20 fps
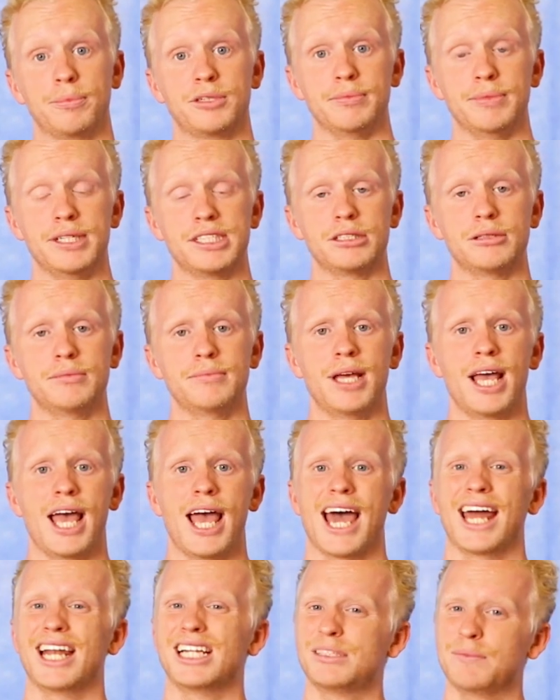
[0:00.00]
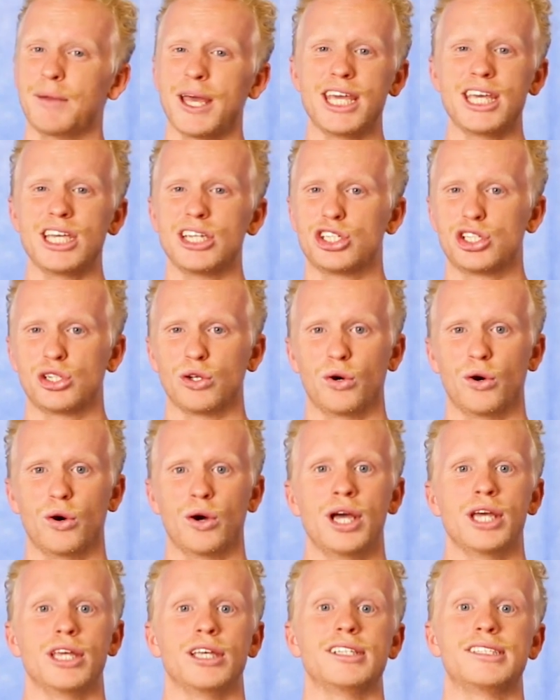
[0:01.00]
using the Peace and Love acronym for
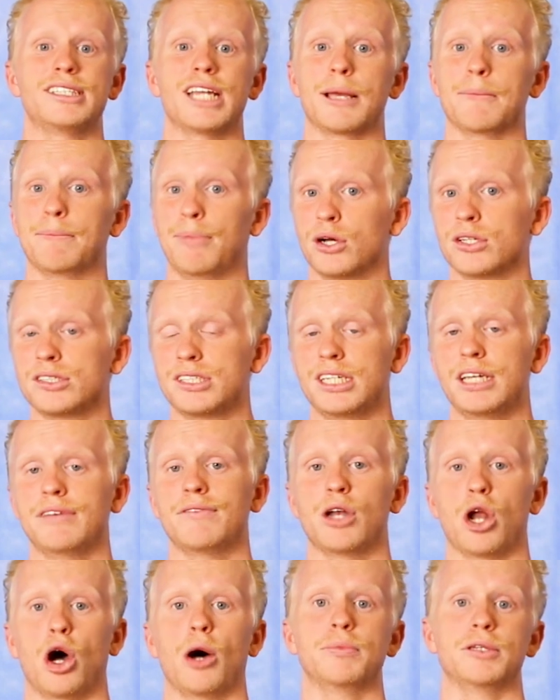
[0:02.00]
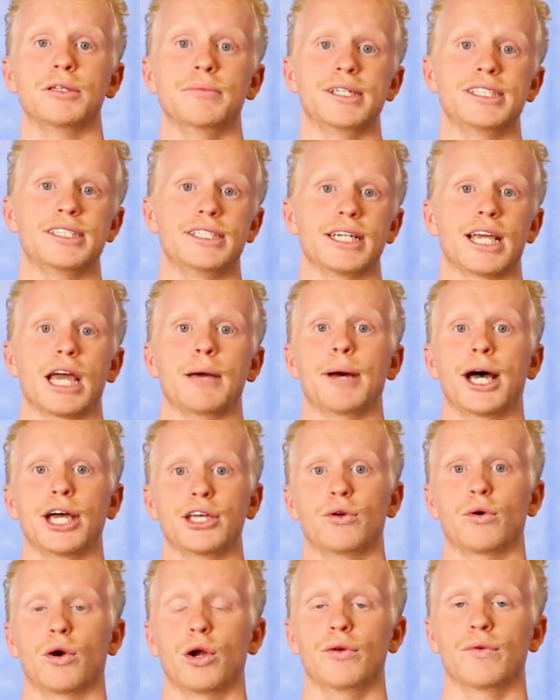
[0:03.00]
managing an acute injury, so make sure you click
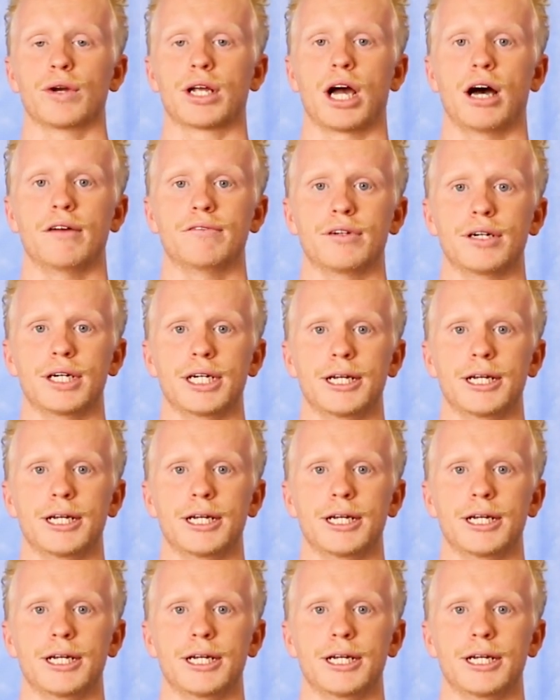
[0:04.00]
the link to learn more